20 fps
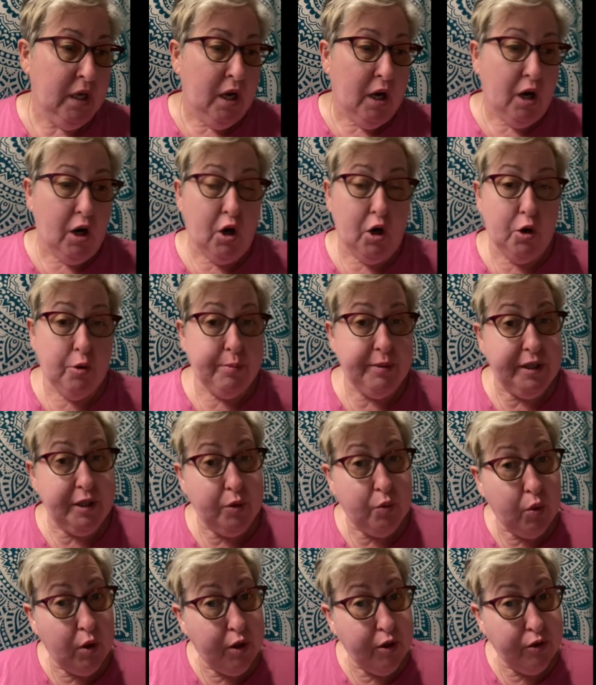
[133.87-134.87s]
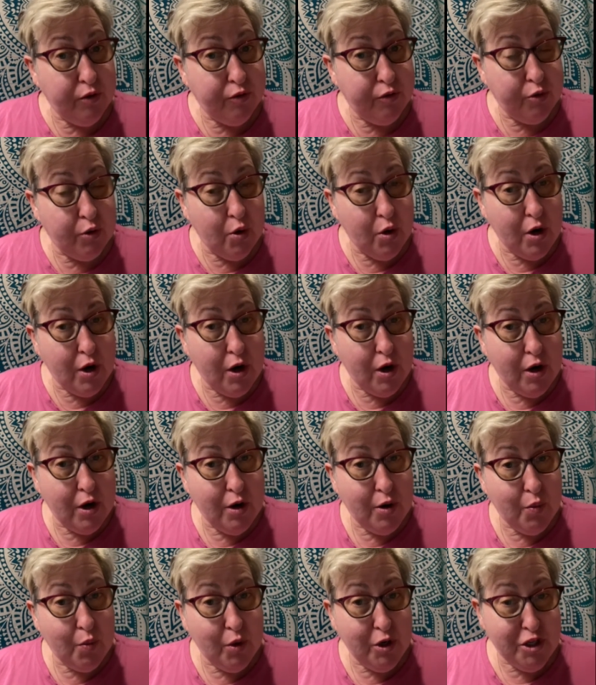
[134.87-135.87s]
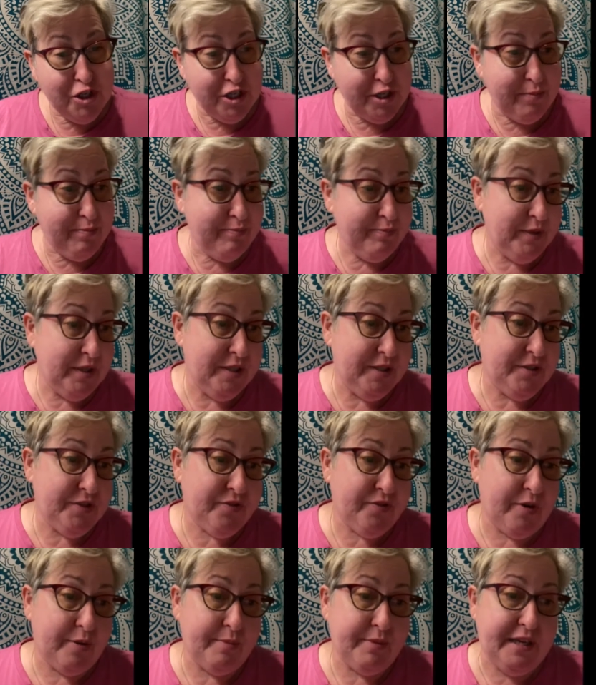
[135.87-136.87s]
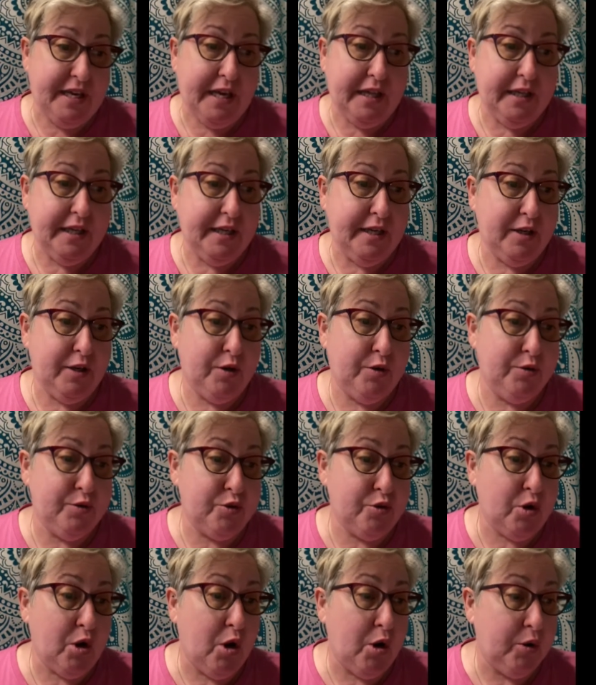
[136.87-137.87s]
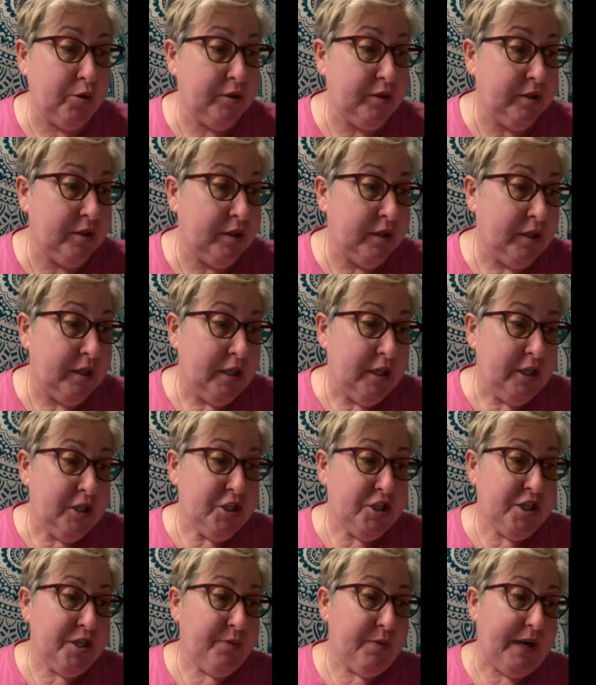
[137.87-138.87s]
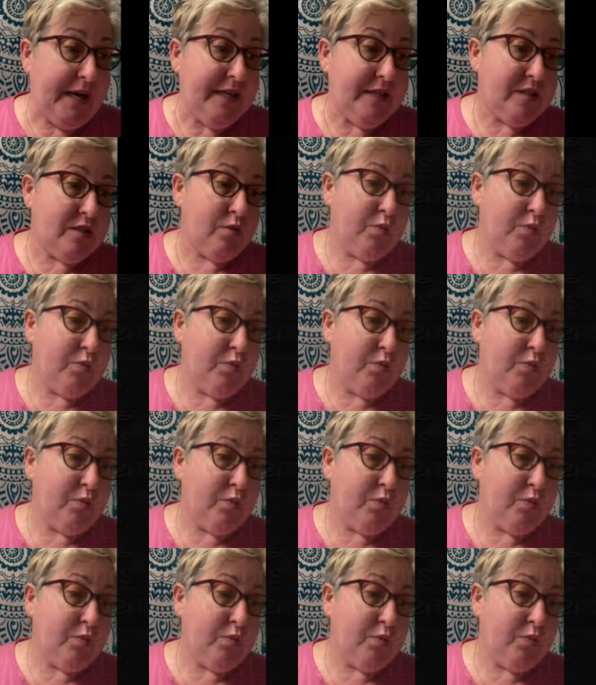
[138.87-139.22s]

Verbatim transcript: Our opening quote for worship is from Kelly Cutrone. She writes,